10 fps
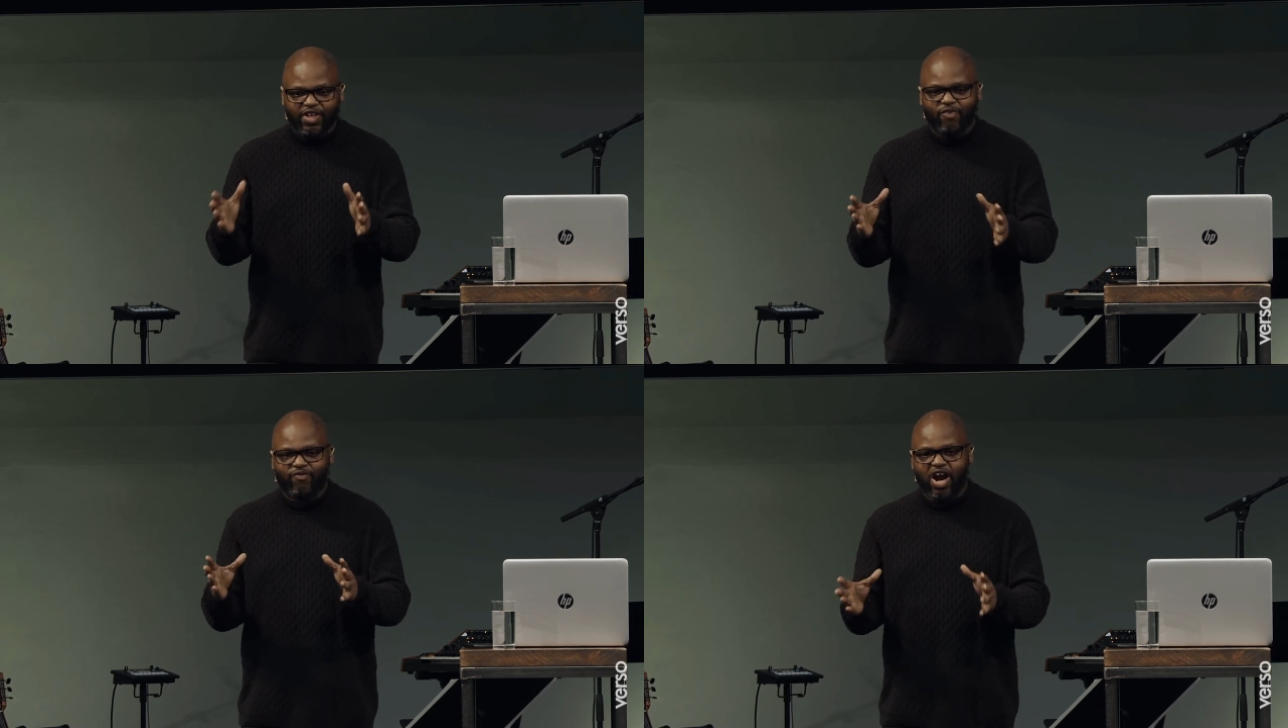
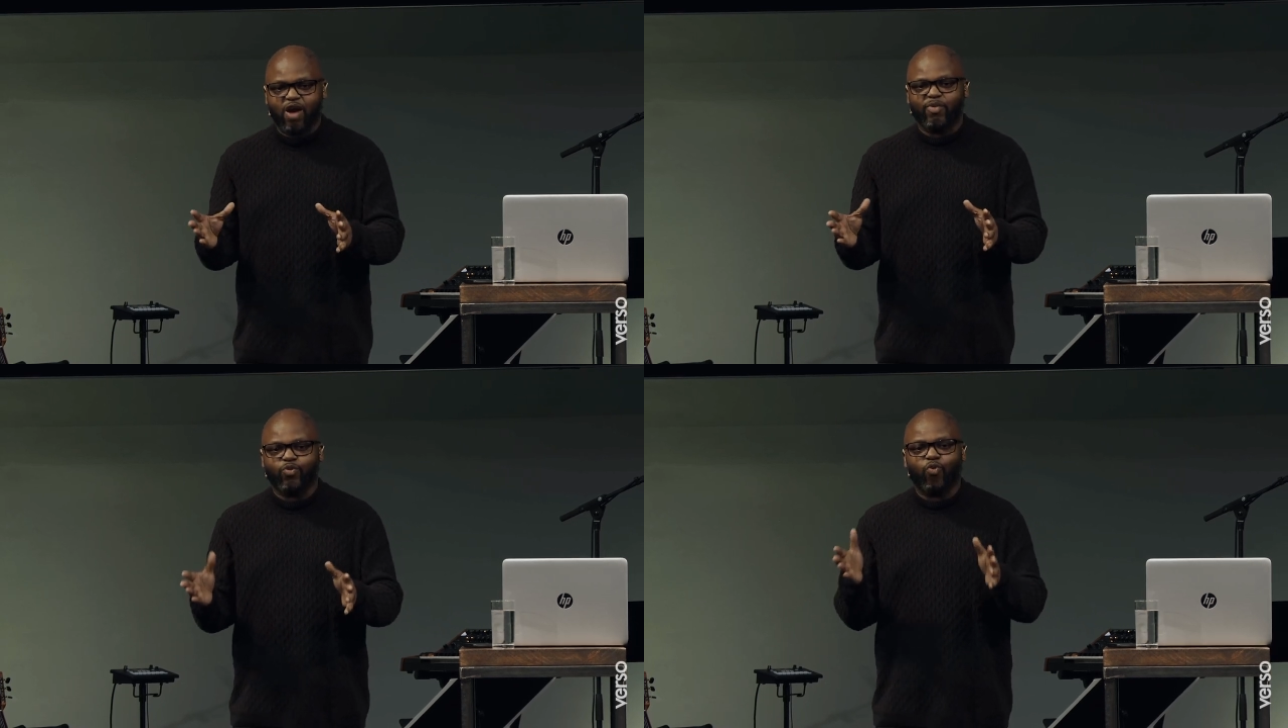the
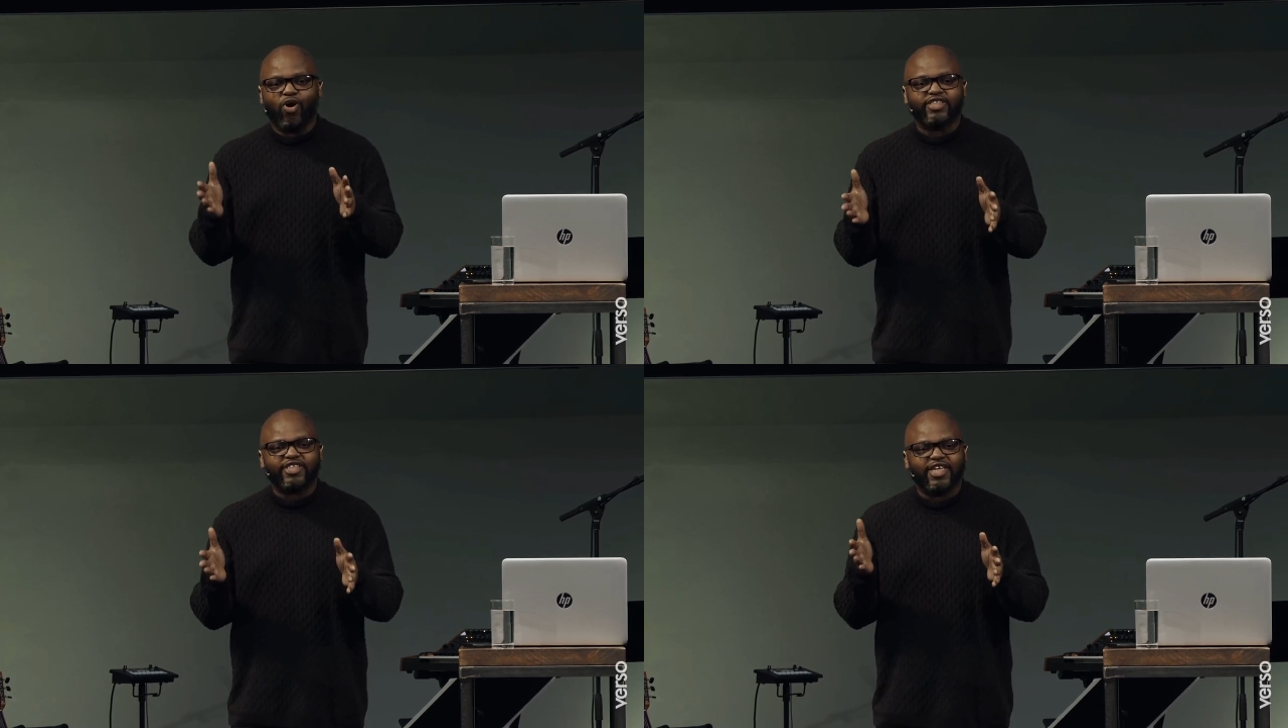environment
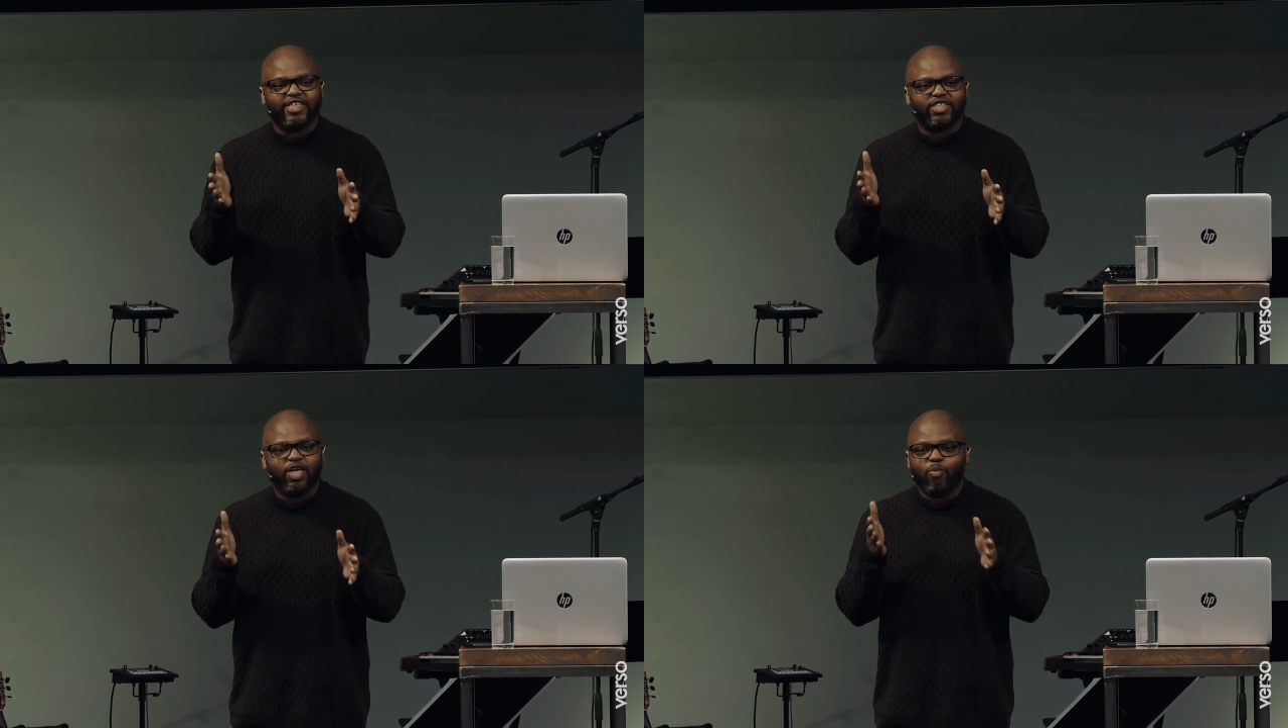was
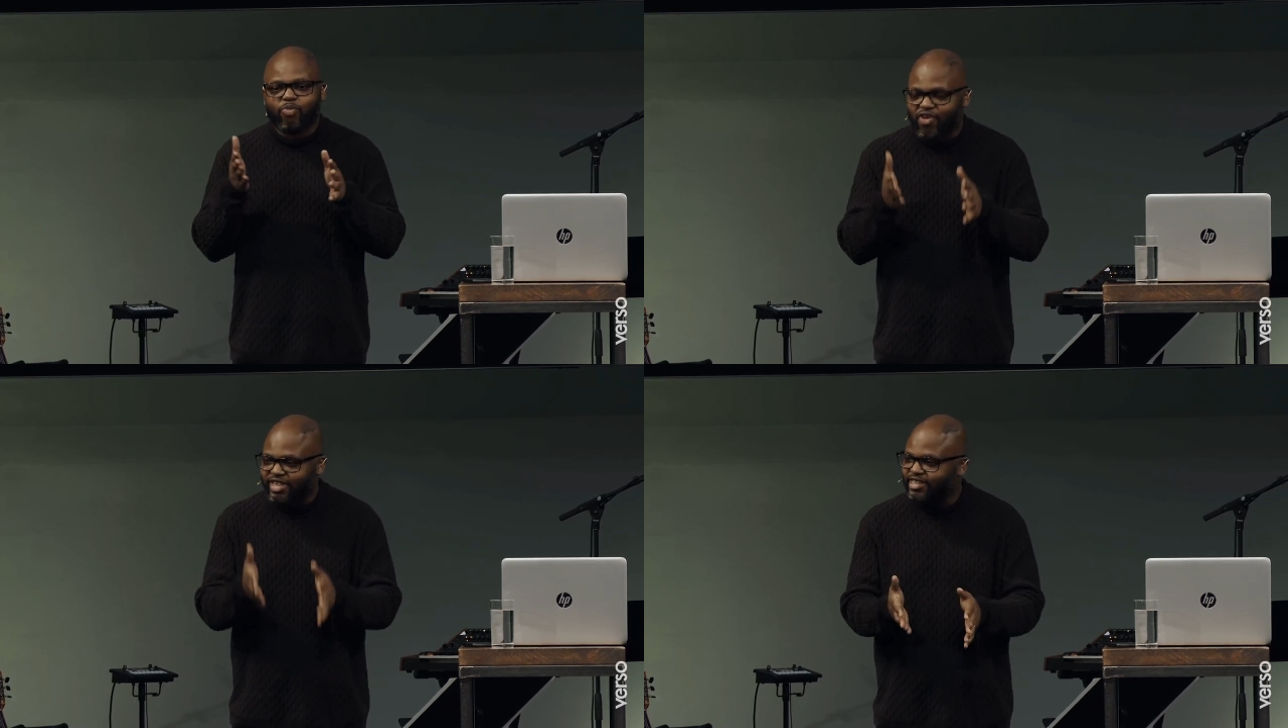his
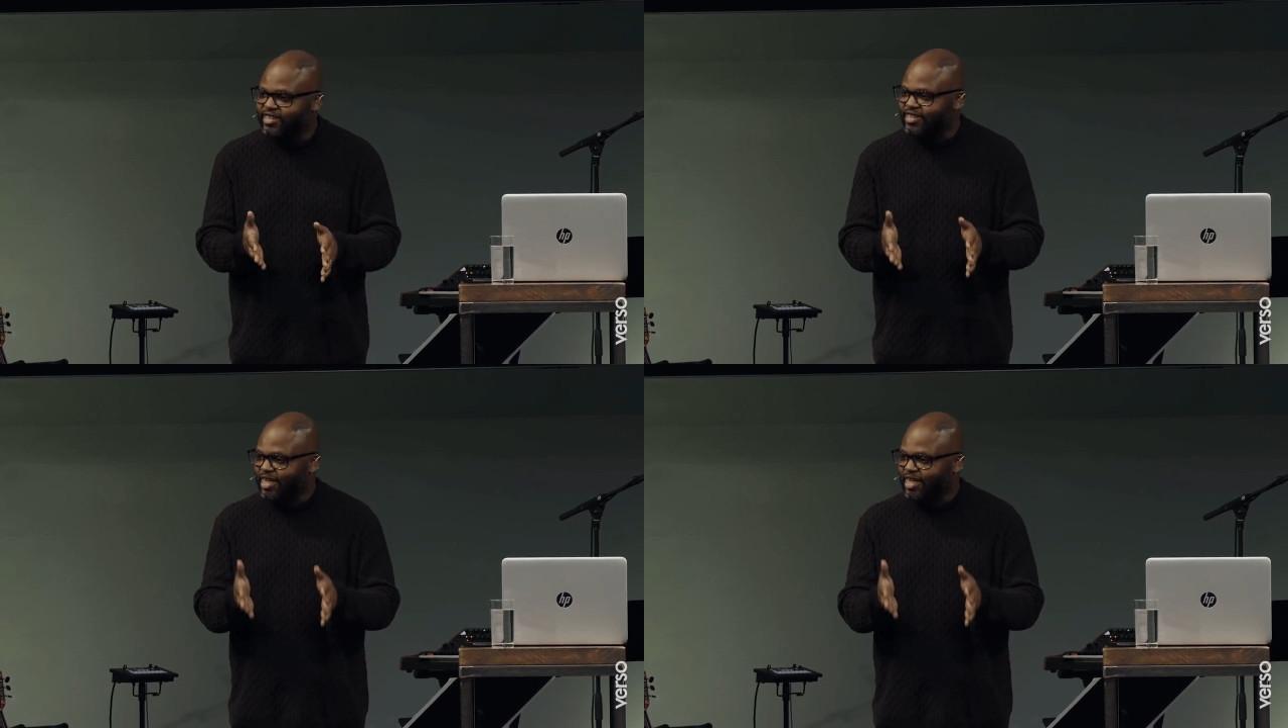presence